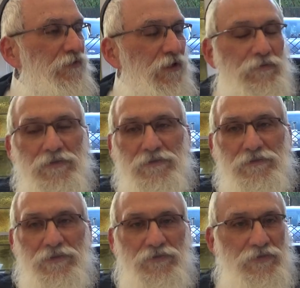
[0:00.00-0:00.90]
No,
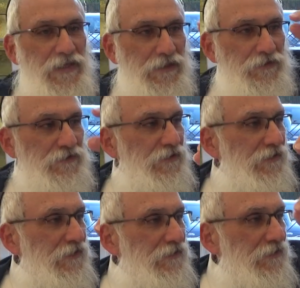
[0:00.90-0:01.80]
it's a dalid.
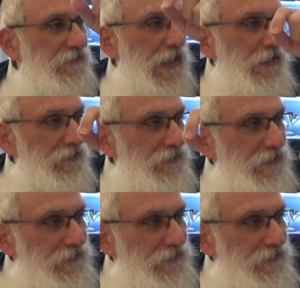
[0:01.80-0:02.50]
The dalid